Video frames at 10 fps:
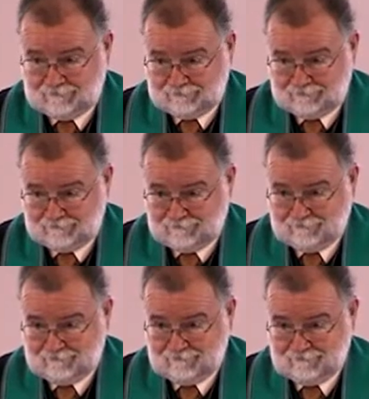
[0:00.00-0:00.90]

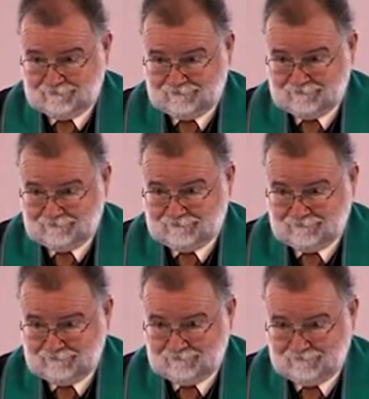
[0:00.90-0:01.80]
Nobody speaks.